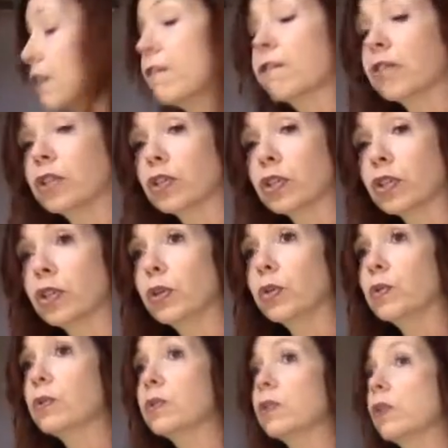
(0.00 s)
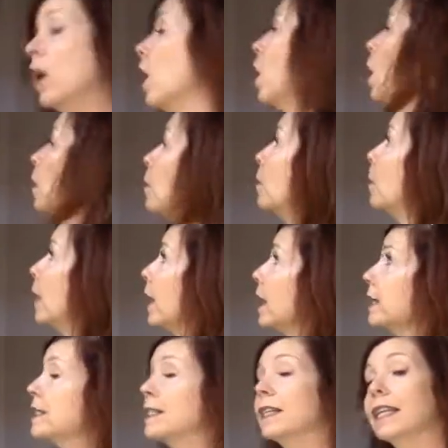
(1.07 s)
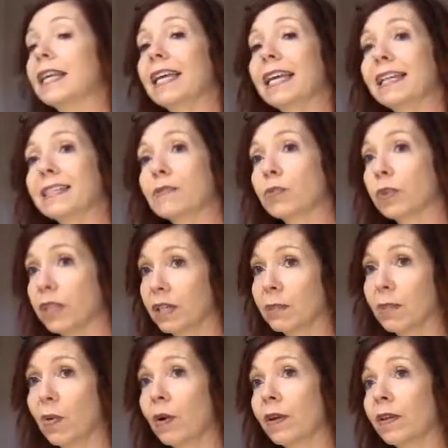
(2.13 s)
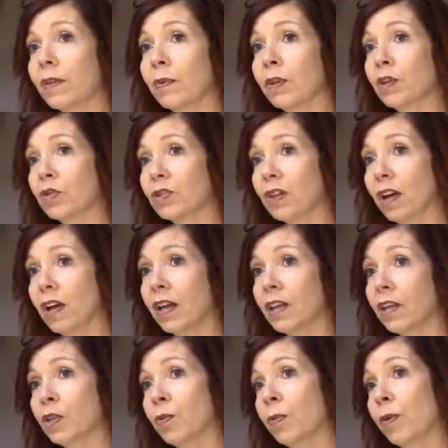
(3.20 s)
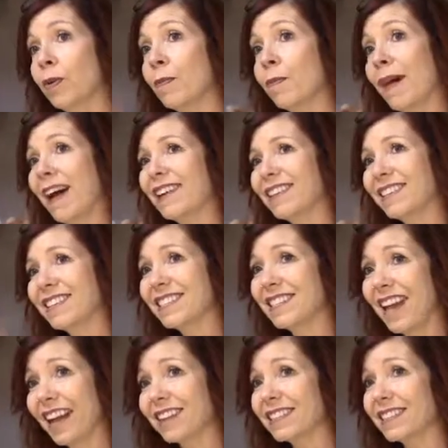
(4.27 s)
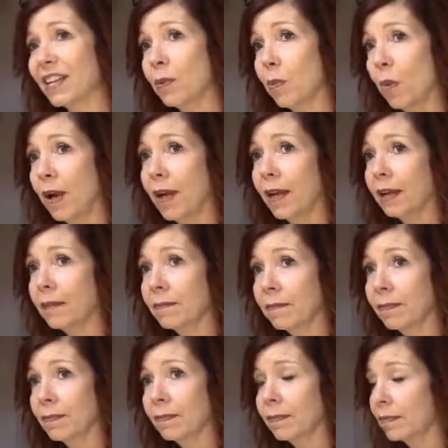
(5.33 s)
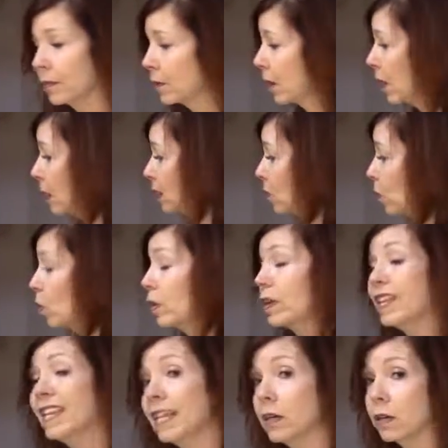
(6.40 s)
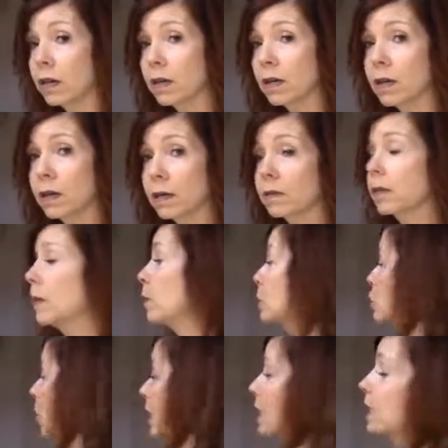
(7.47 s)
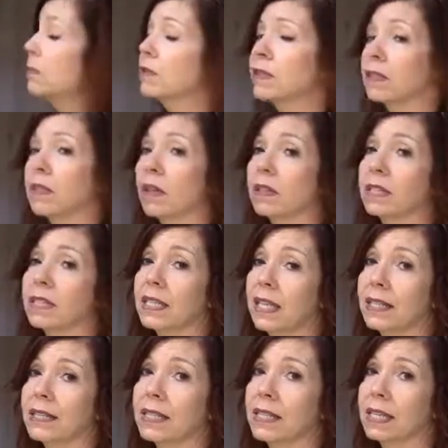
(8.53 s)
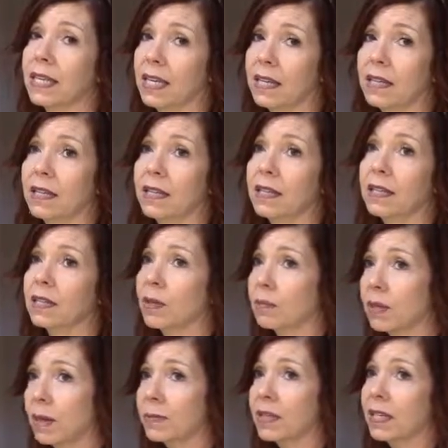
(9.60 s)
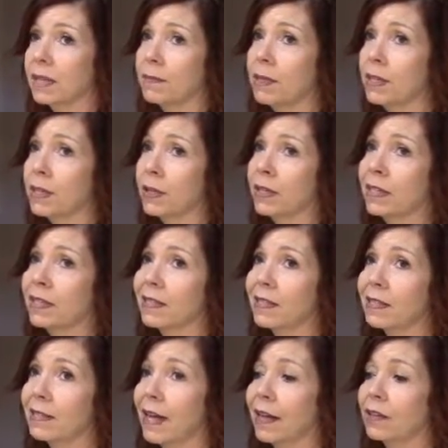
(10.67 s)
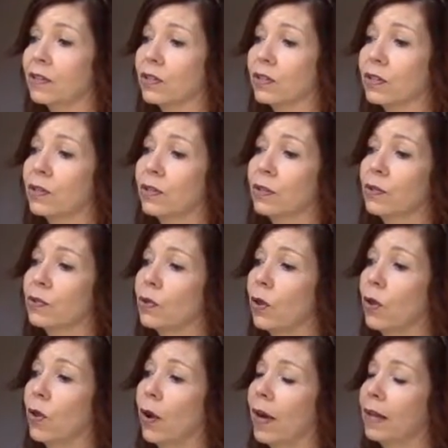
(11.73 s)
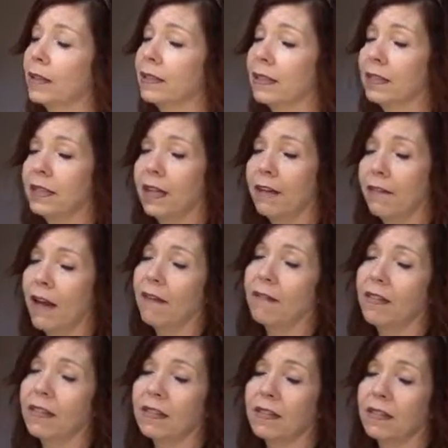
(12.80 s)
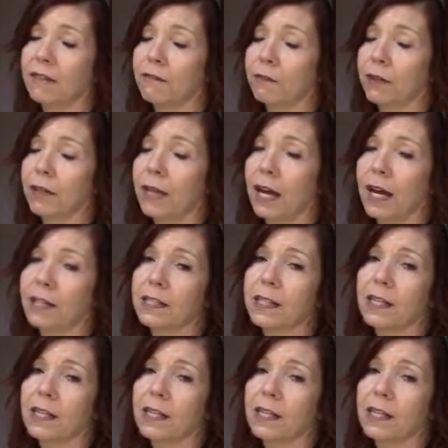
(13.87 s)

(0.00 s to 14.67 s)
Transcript: for your use. But it's really important that when you're done, you put them back the exact same way. Okay, or neater. Okay, we try to keep this closet nice and neat. Sometimes I come in here and it's a disaster. So I love having this stuff for you guys,